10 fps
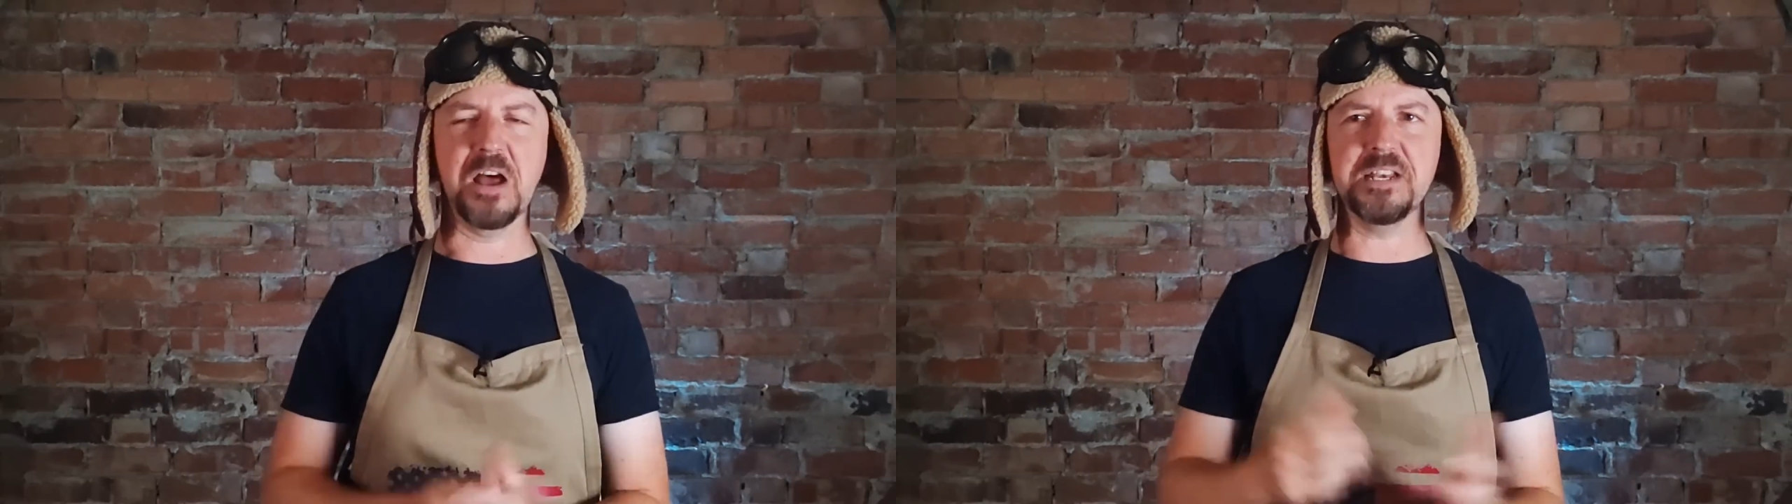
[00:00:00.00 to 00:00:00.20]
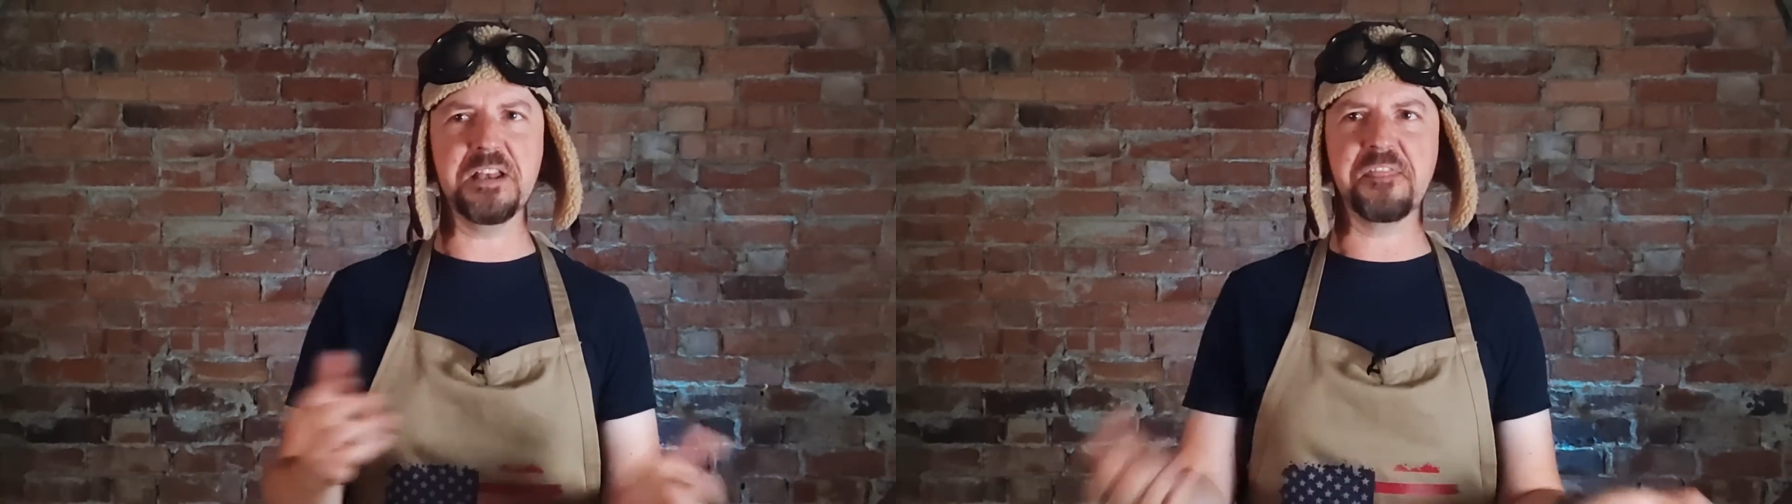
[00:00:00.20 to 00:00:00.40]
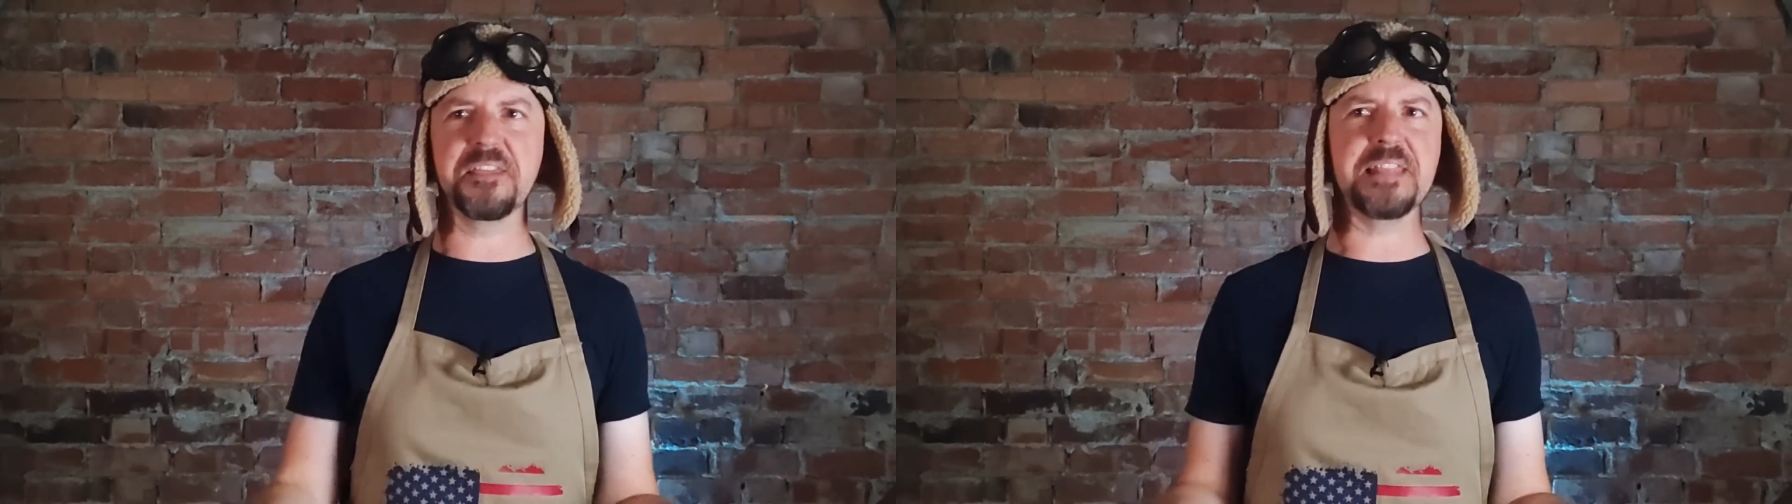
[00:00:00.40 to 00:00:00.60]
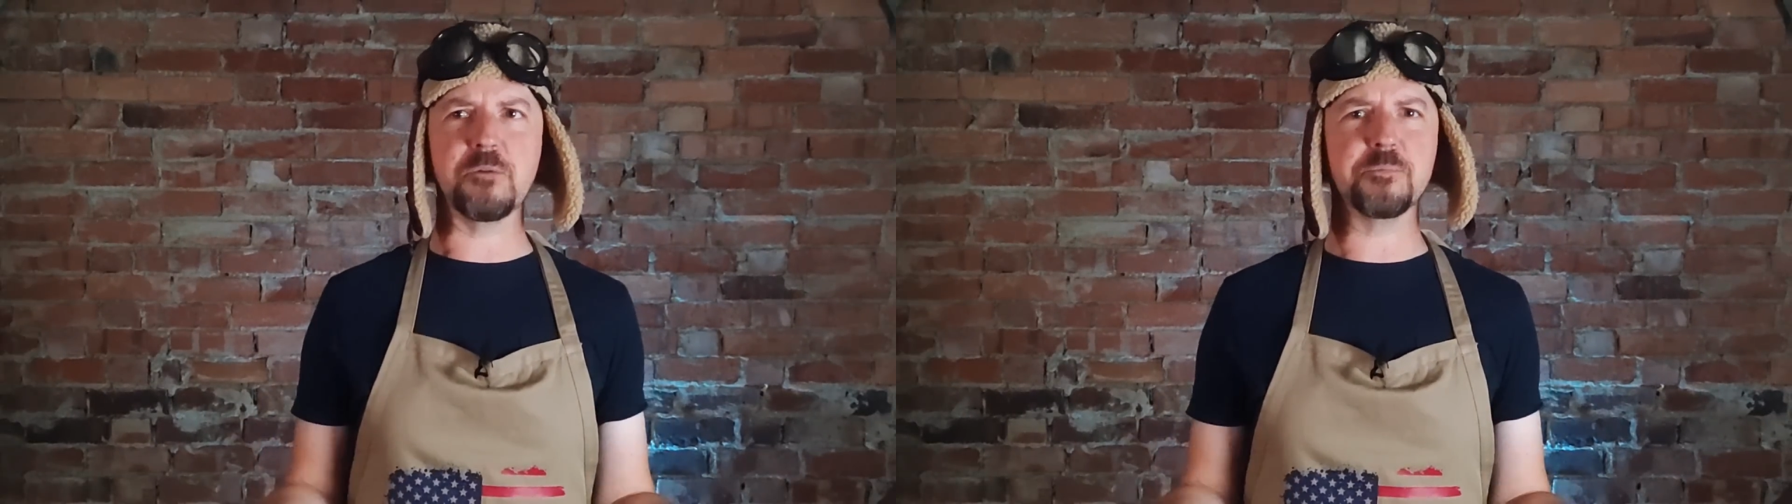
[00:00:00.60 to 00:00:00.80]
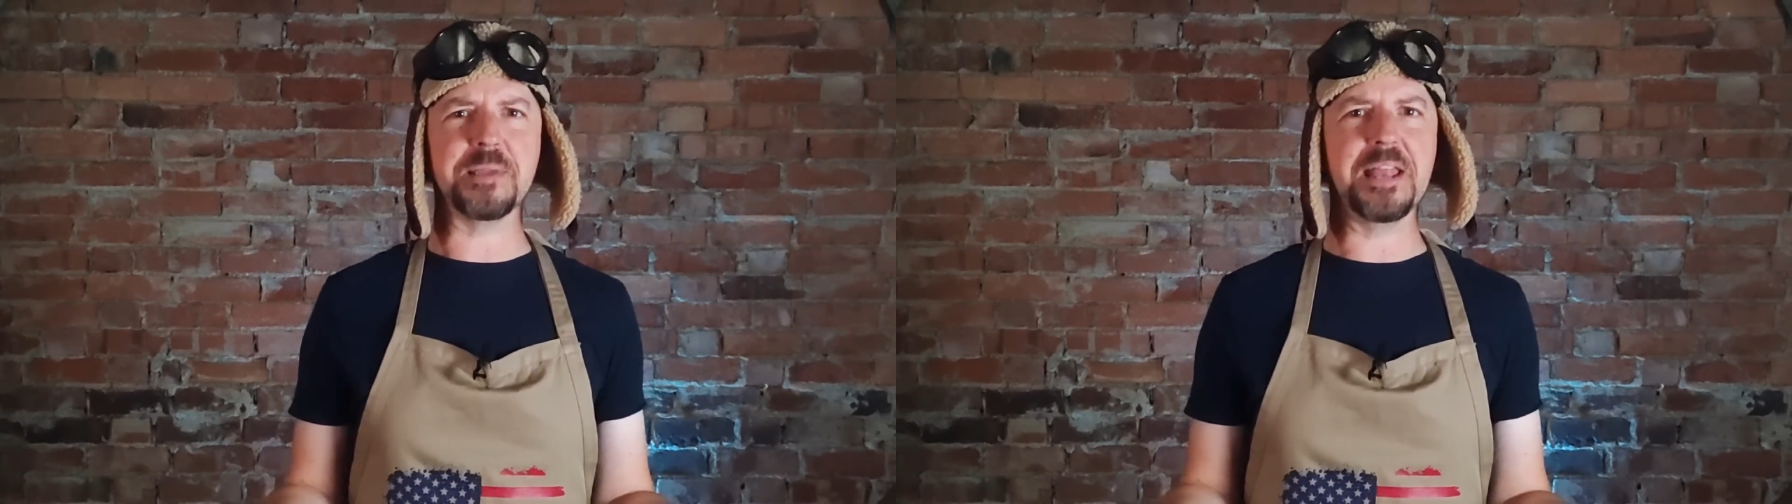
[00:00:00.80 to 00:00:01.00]
I didn't think there
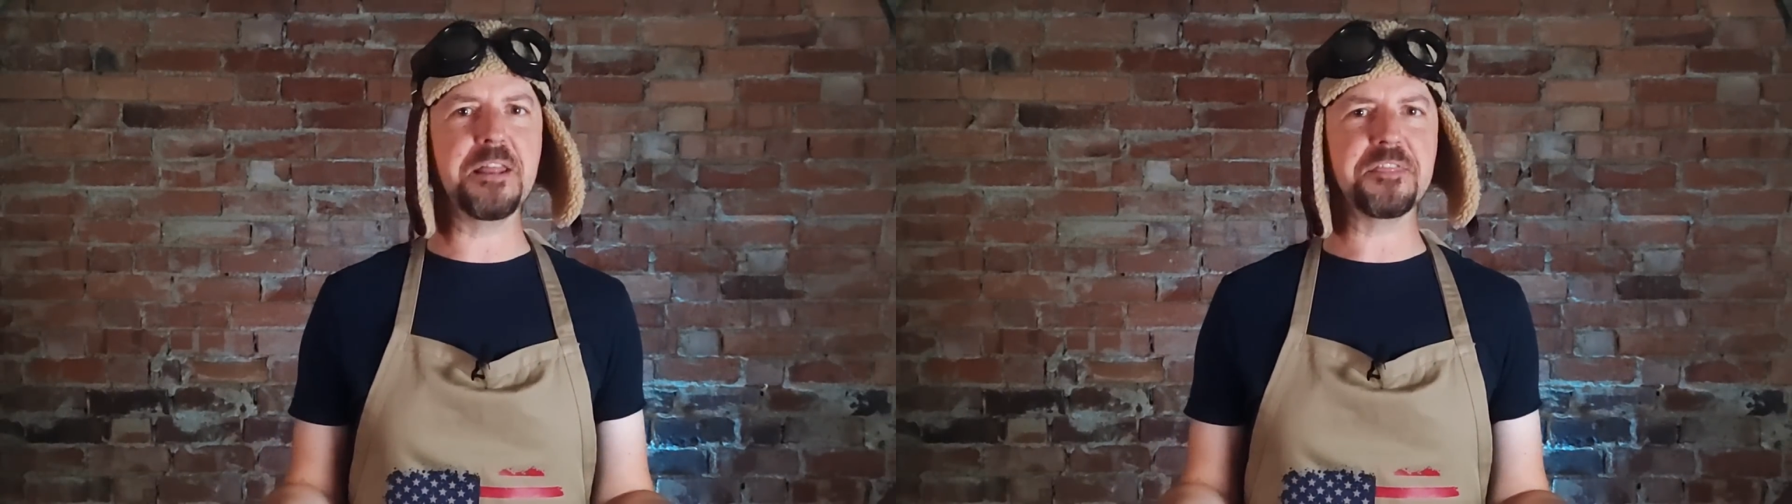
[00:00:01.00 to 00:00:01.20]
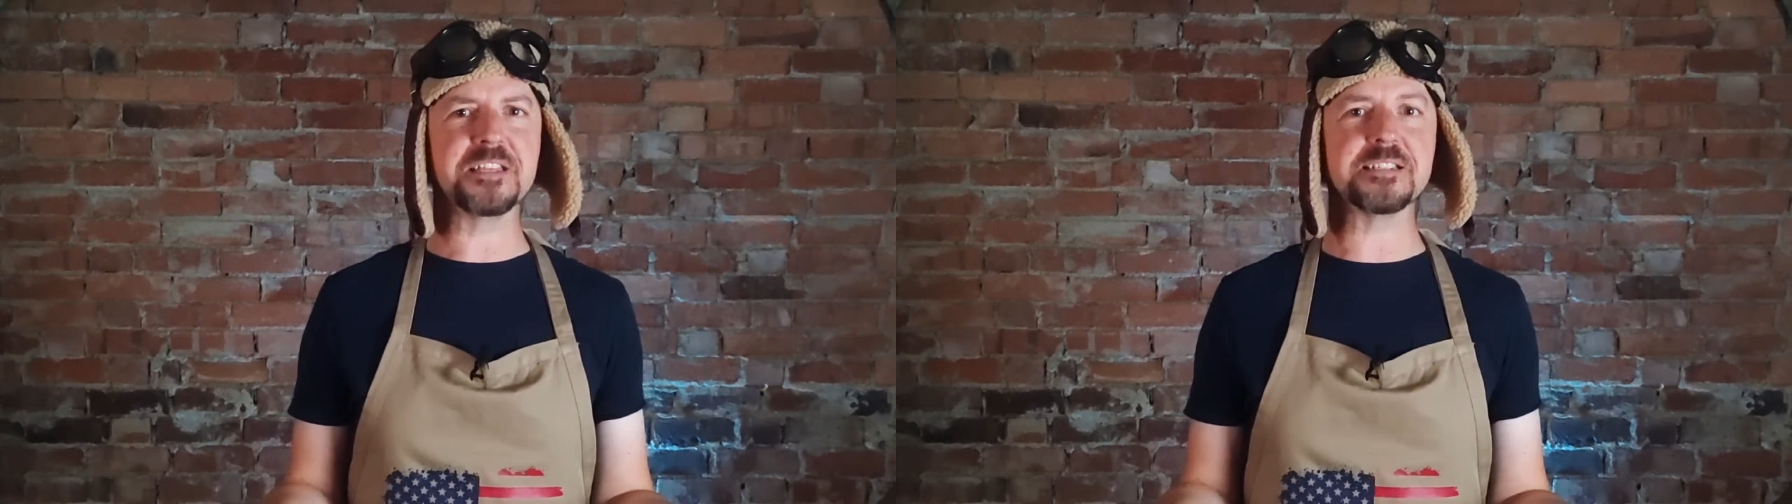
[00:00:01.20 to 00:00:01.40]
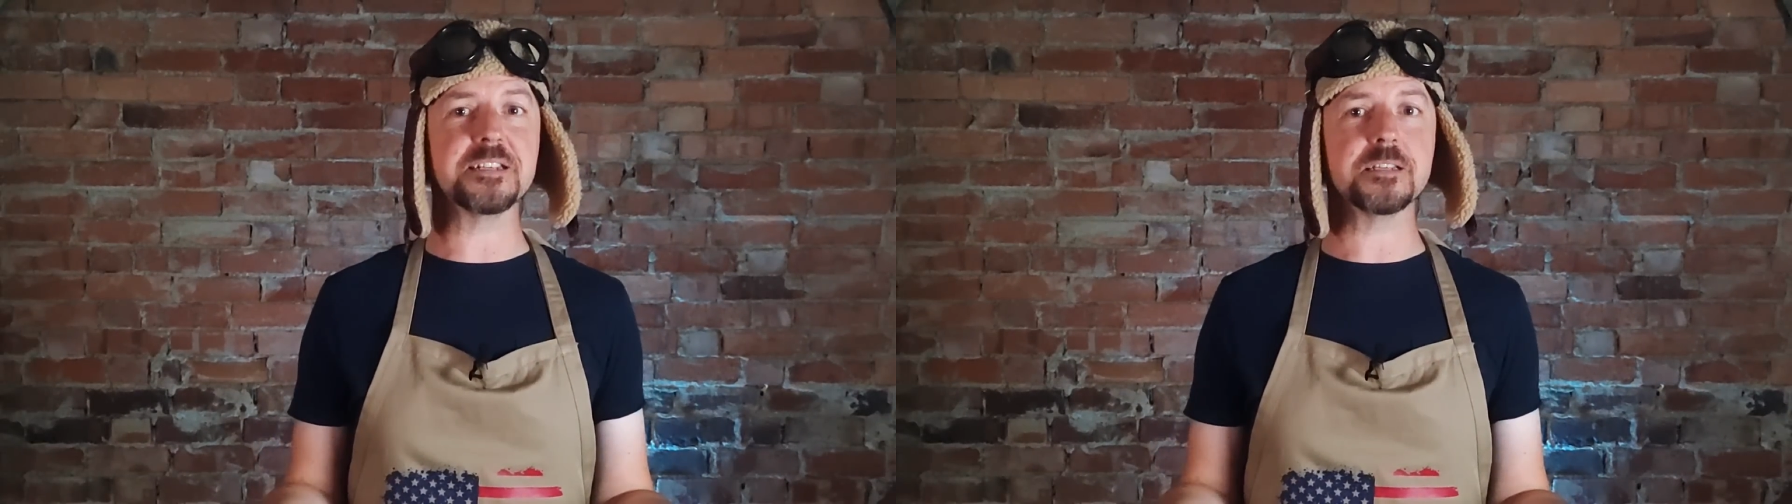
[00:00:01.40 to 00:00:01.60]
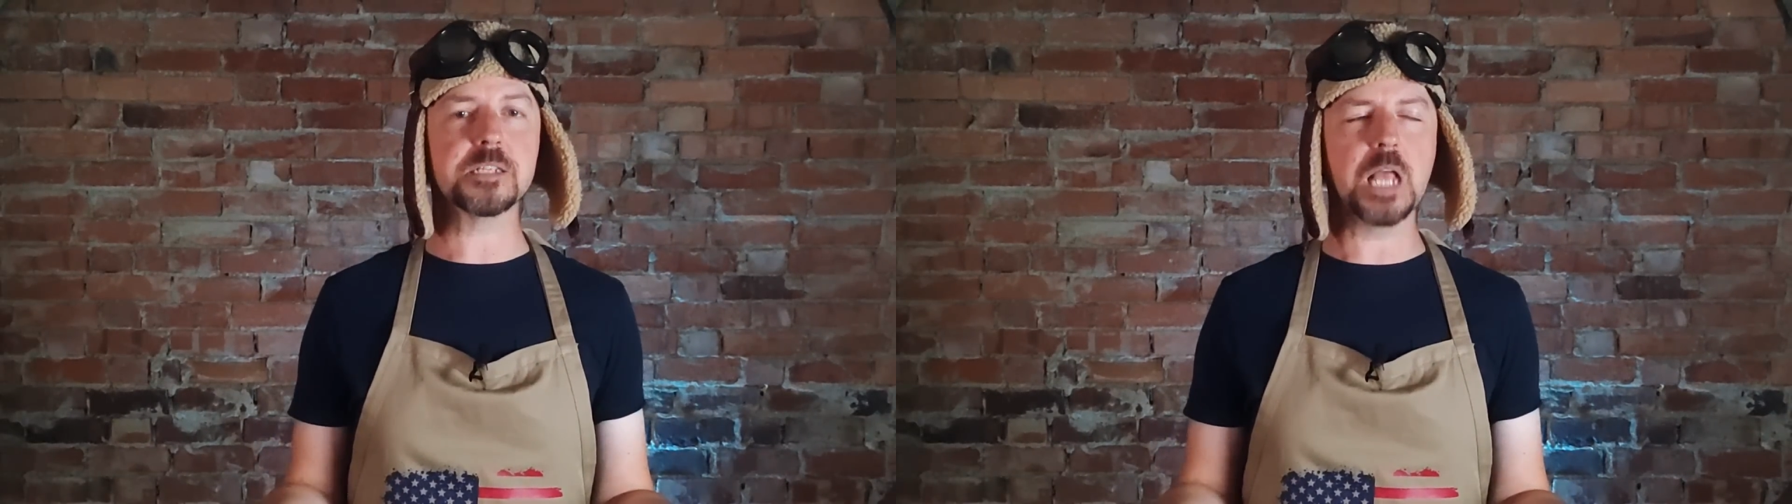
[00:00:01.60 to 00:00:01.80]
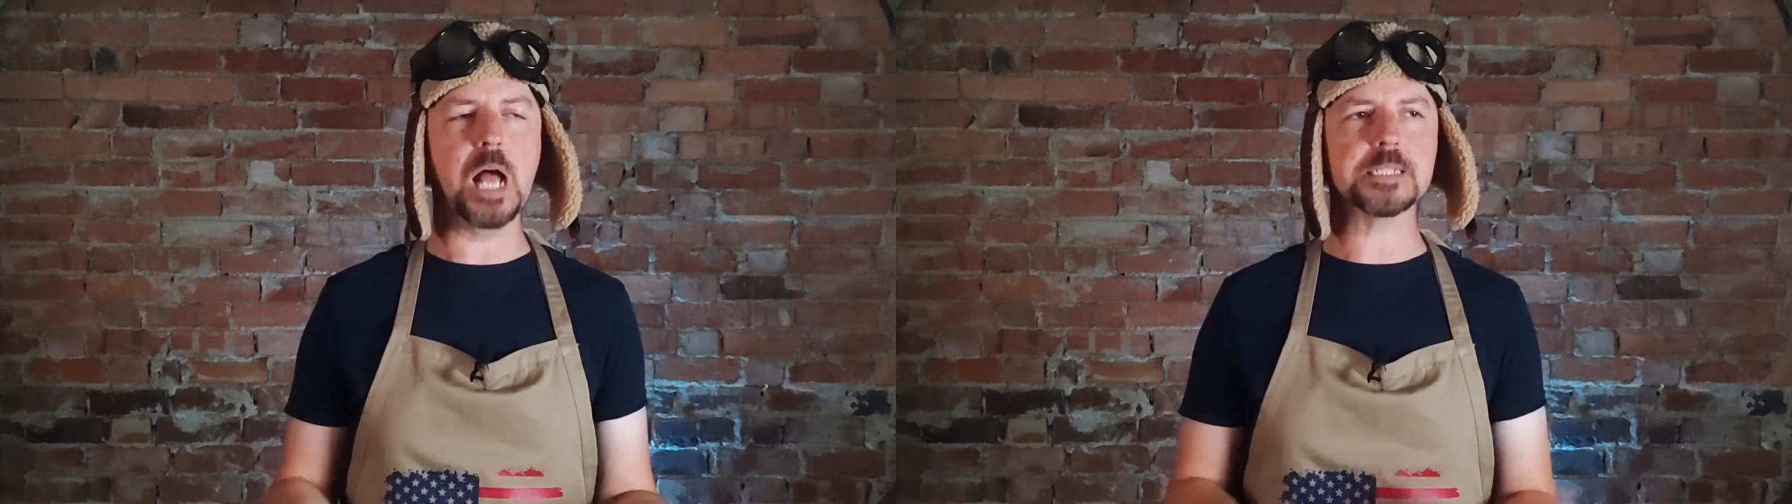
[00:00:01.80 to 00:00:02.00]
would be anything to
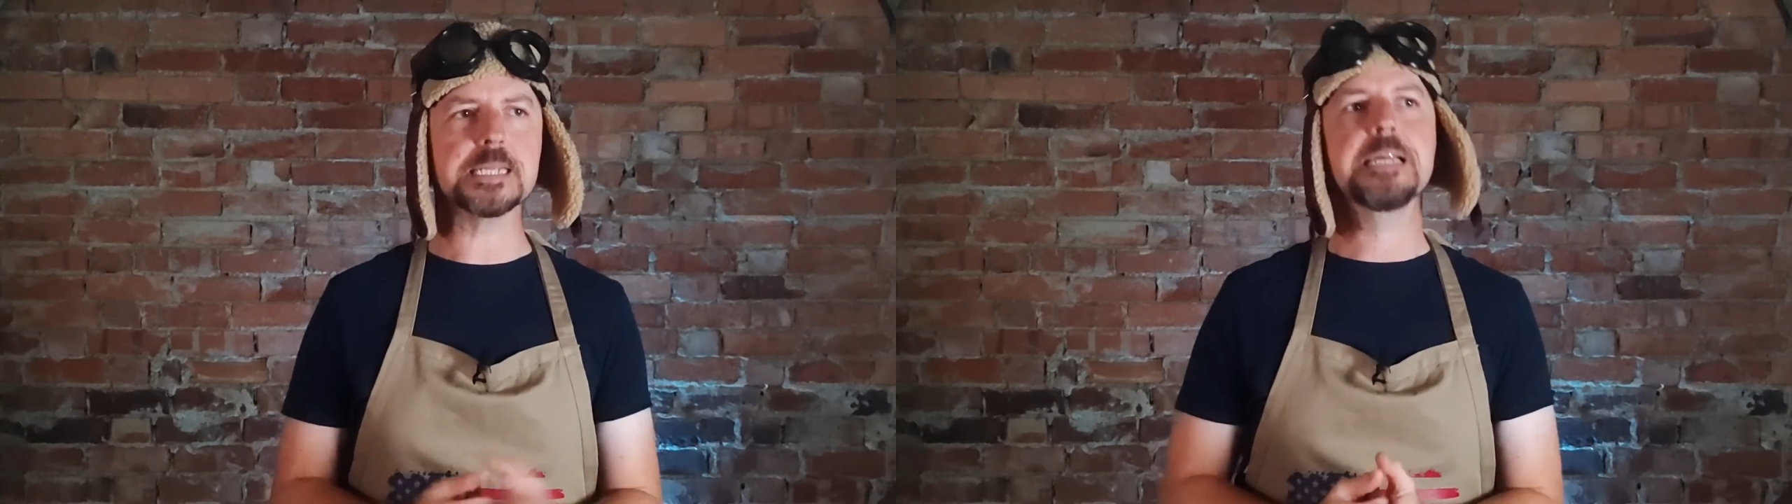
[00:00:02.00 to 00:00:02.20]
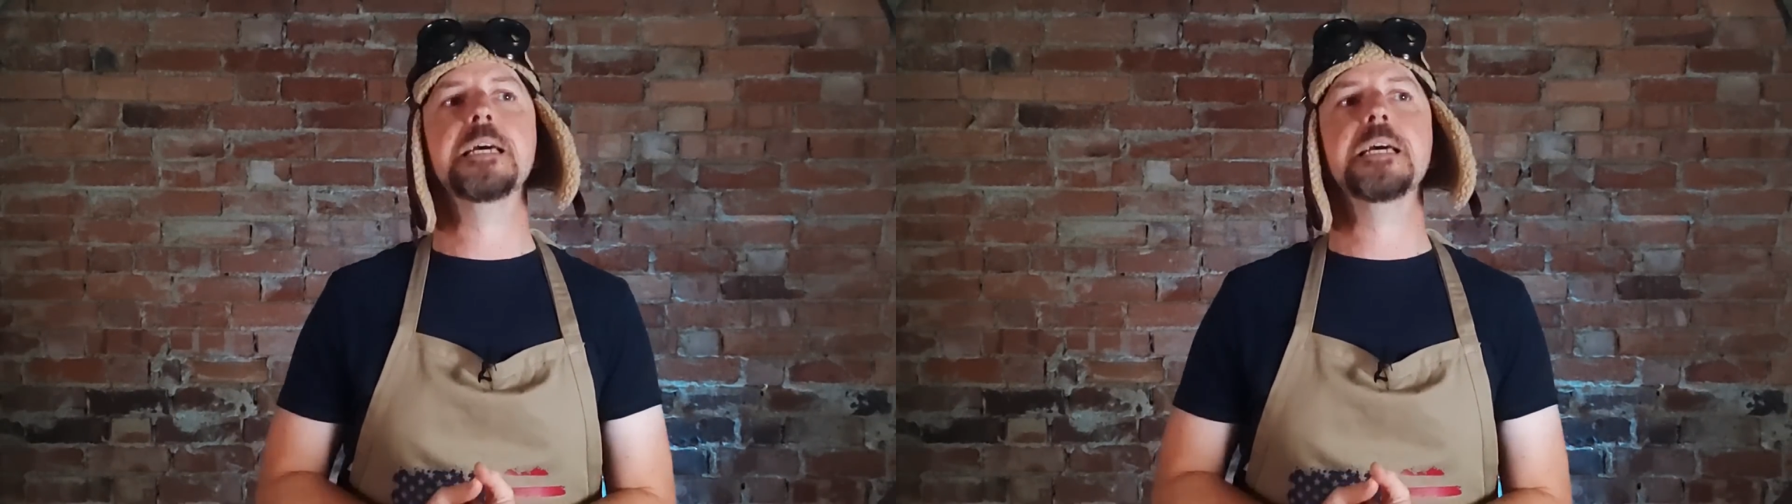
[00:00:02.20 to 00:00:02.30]
discuss,